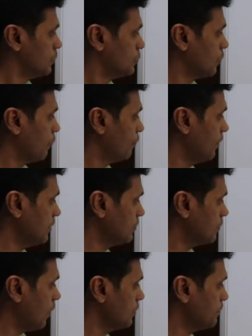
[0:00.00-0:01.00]
so
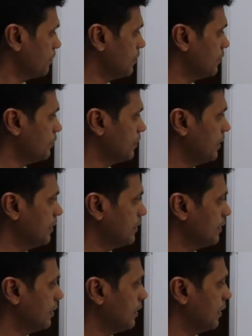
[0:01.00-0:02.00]
fixed cost per unit
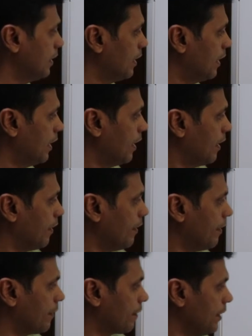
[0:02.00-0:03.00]

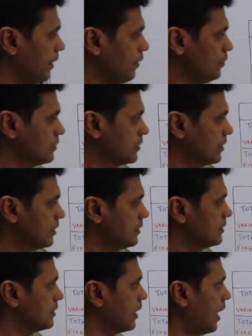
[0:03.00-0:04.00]

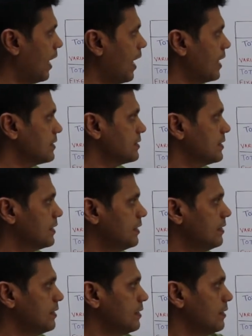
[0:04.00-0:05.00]
reduces as
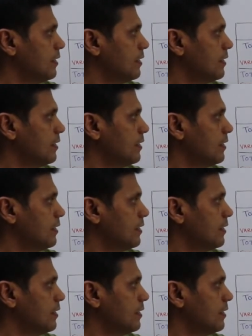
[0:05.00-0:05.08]
the